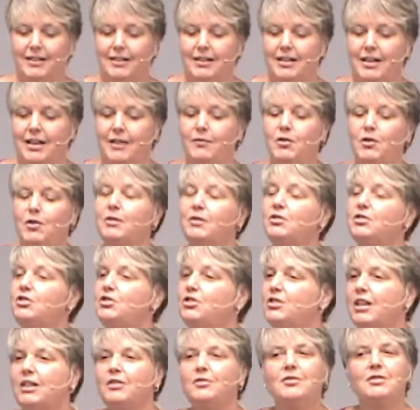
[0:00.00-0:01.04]
If you are
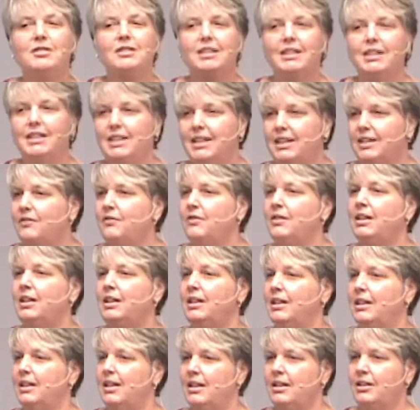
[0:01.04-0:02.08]
generously
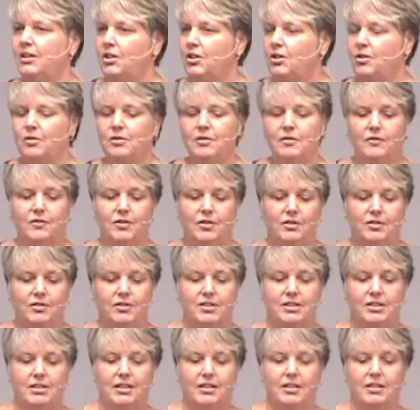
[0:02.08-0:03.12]
giving in the
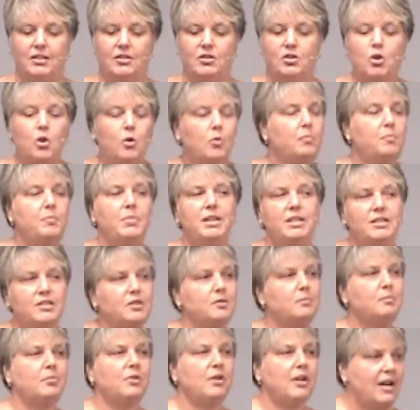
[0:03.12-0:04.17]
universe, don't be
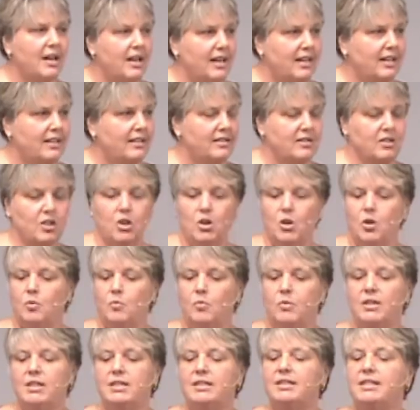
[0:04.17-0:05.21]
surprised
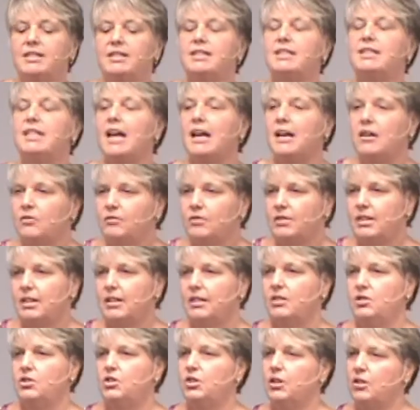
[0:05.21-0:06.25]
when
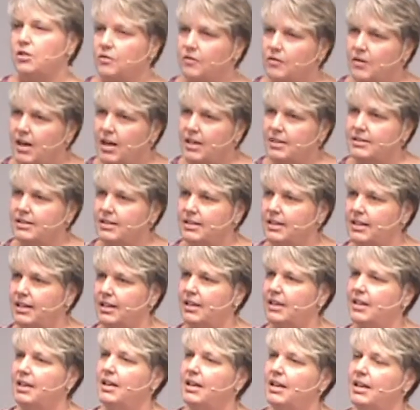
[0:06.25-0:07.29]
astounding generosity
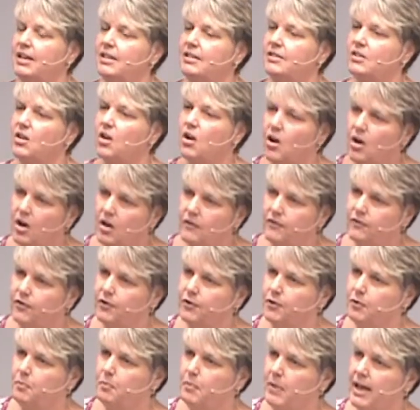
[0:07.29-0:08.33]
is
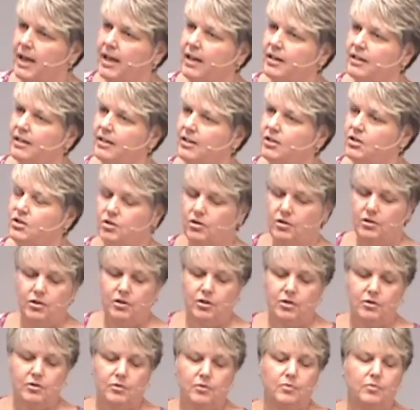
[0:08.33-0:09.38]
offered back to
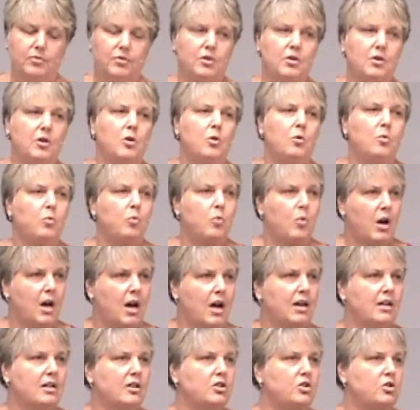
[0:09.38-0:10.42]
you.
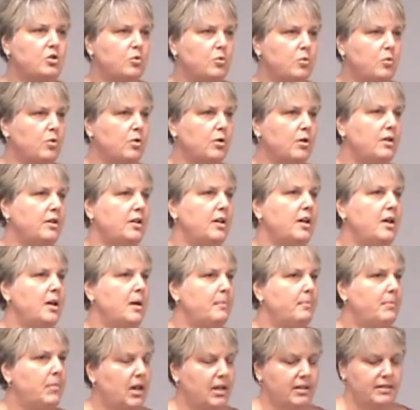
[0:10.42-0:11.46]
Walk toward
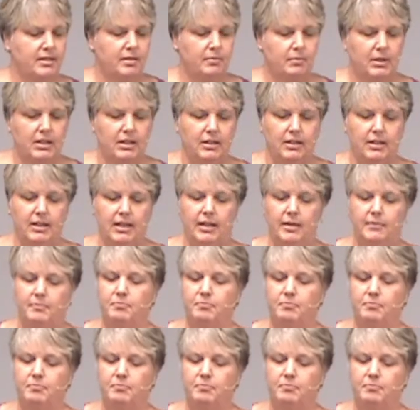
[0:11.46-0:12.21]
possibility.